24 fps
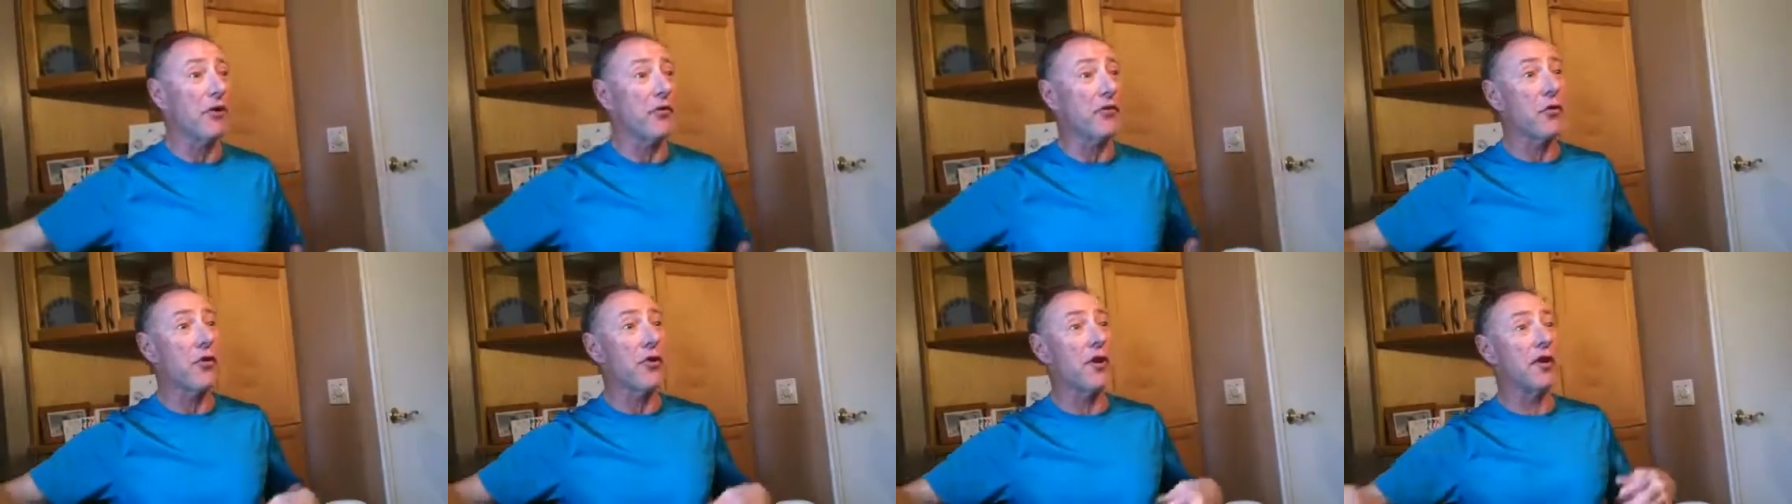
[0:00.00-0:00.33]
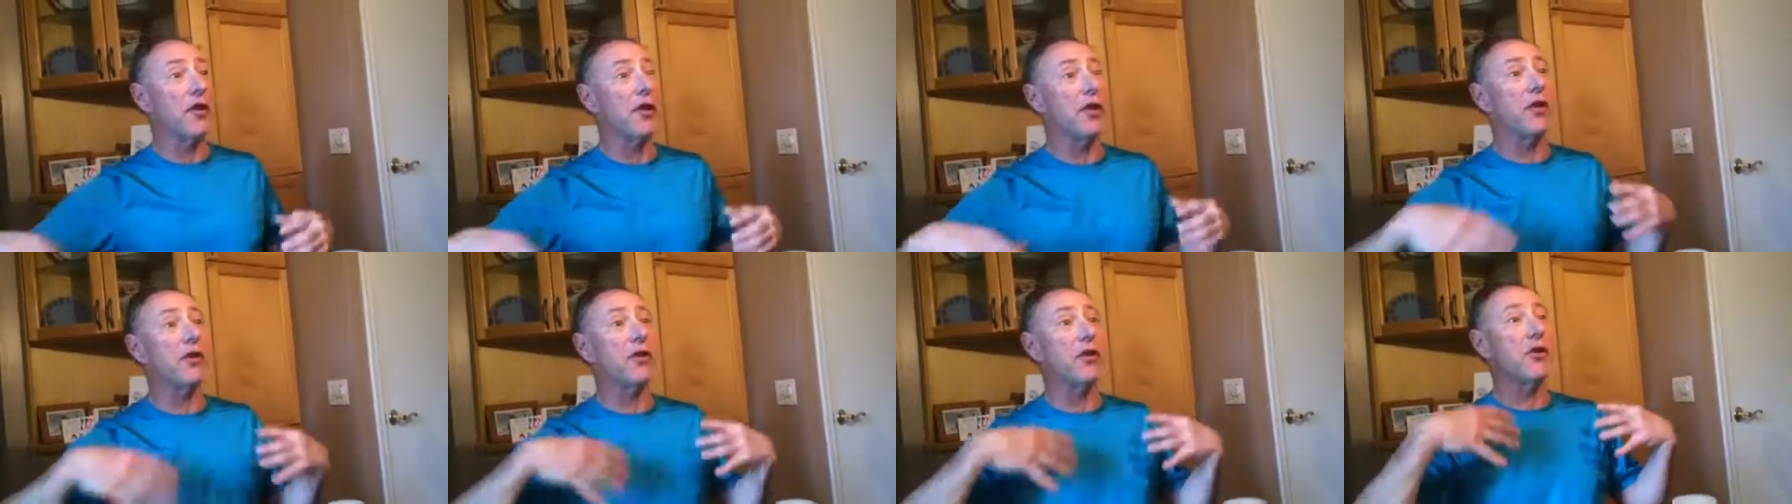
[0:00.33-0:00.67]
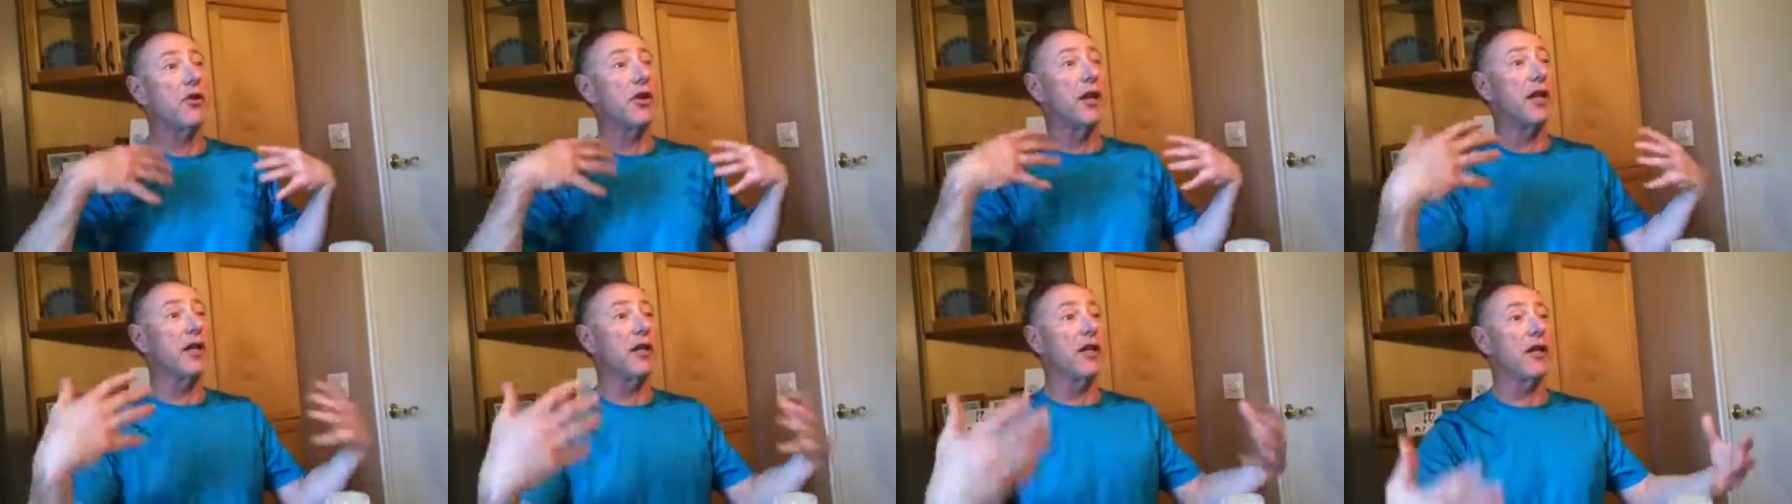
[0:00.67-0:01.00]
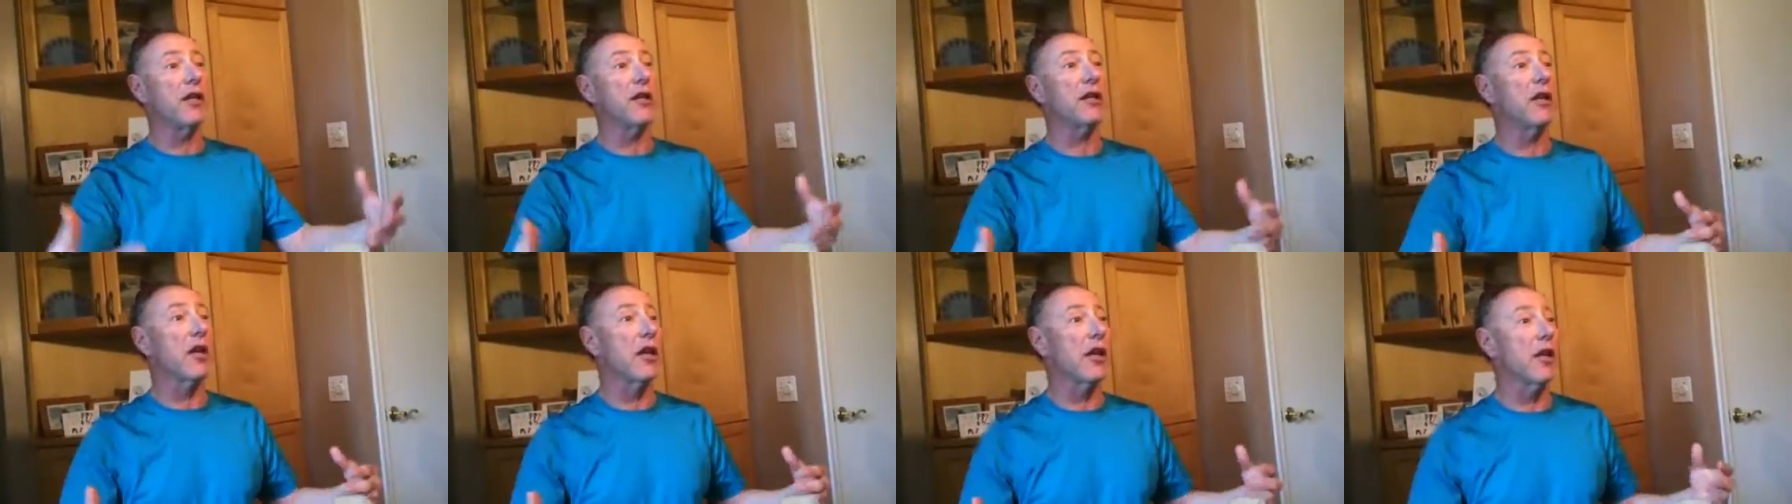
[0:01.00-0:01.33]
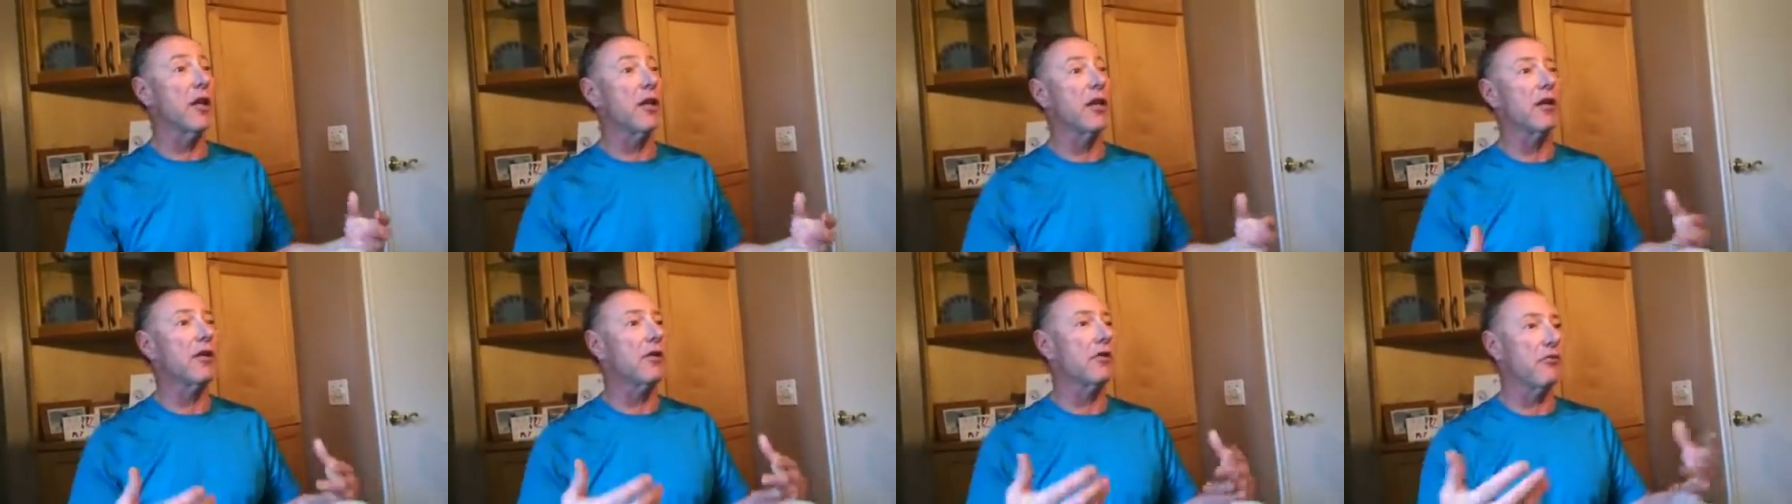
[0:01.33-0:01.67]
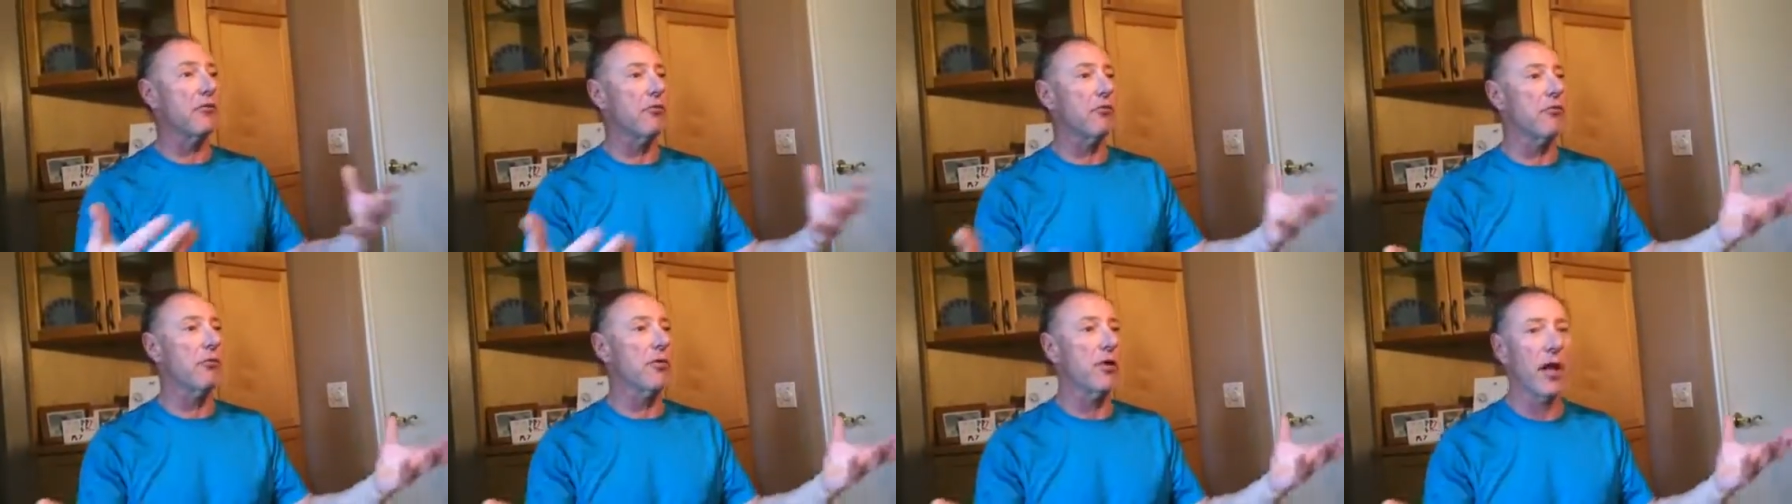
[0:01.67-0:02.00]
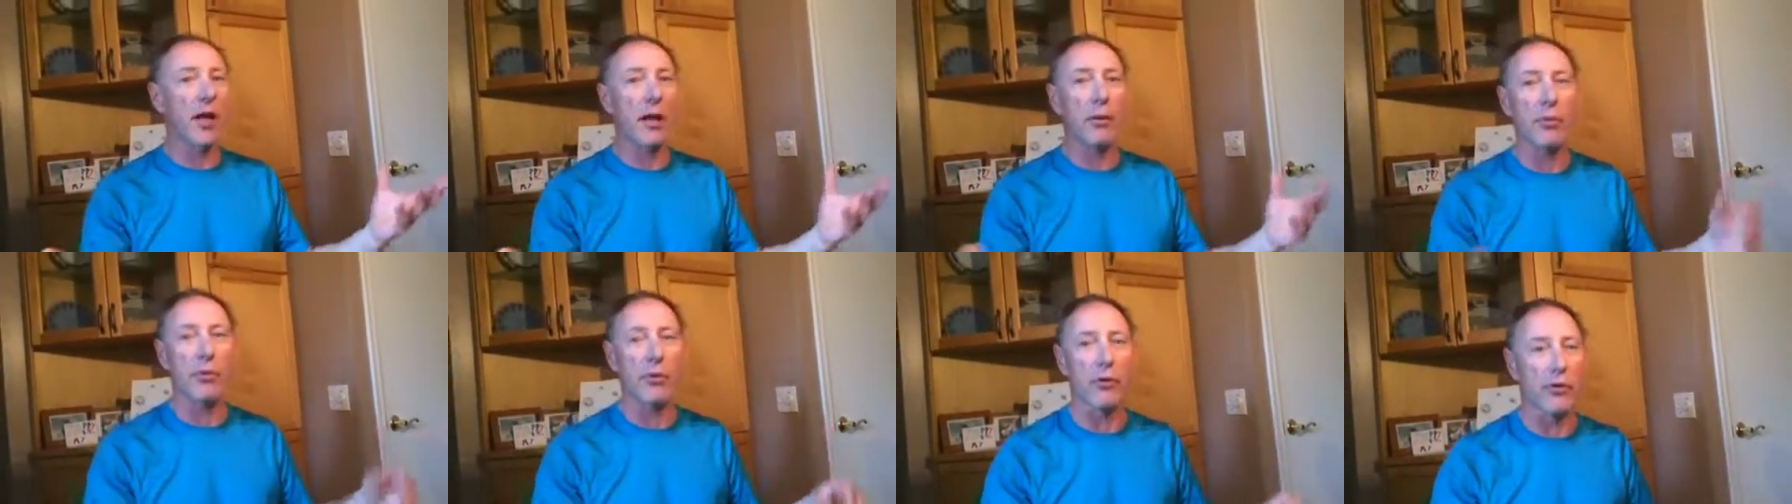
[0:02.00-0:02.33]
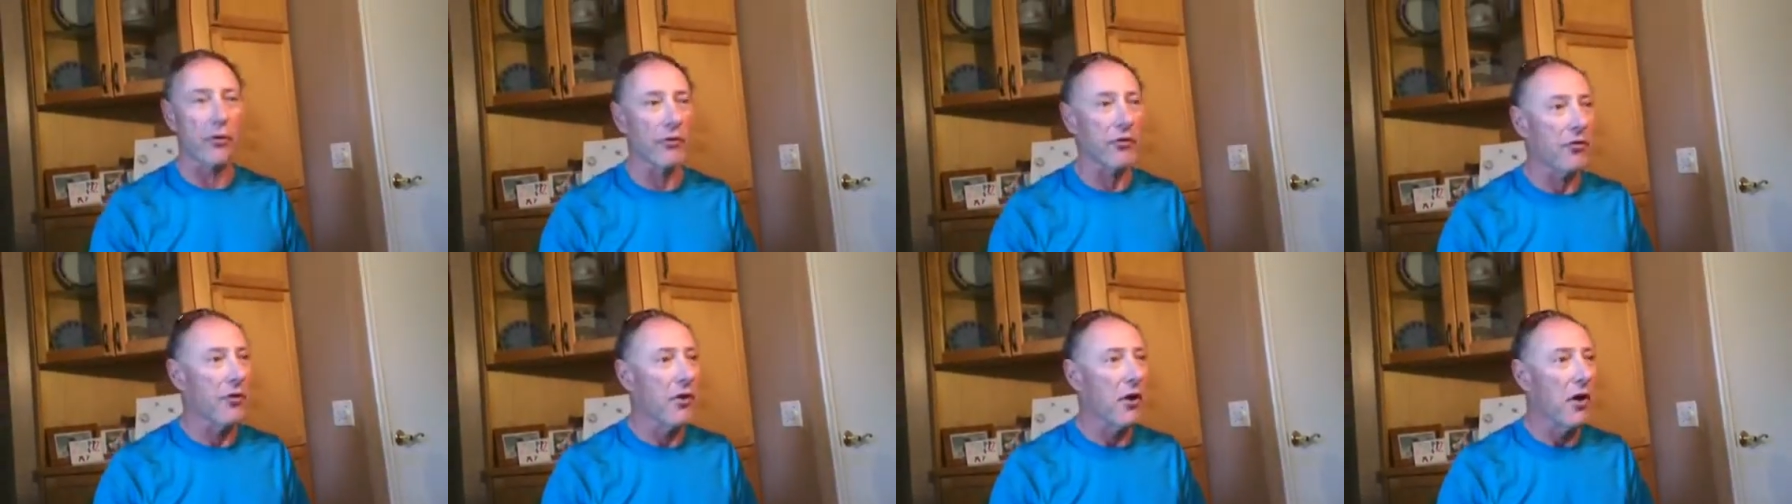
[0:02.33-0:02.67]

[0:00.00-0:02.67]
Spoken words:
And so they need laborers.